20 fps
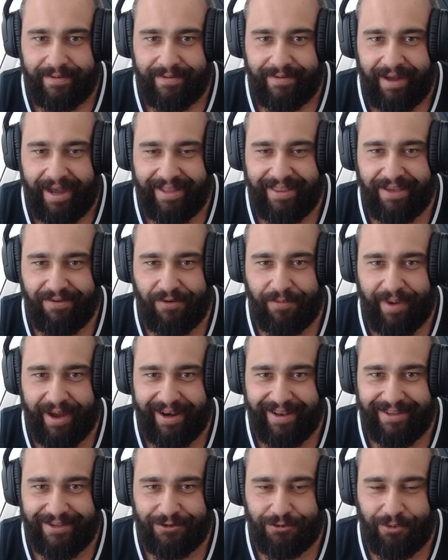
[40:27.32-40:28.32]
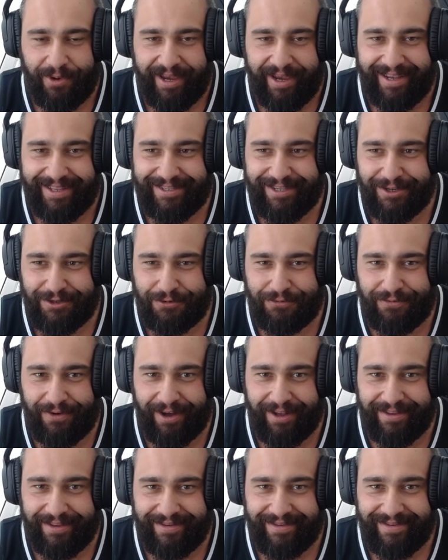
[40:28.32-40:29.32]
I never minded the swing. It's such
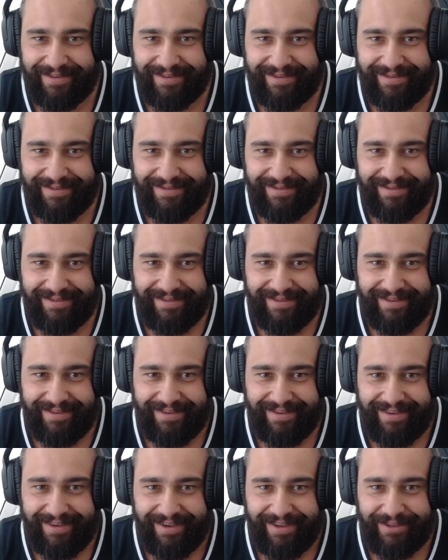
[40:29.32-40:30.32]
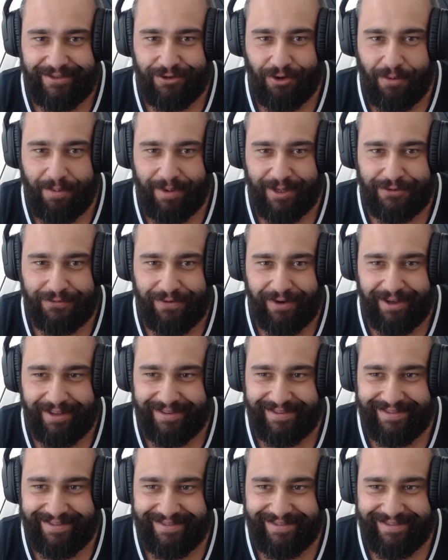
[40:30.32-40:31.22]
fun. It's so much fun.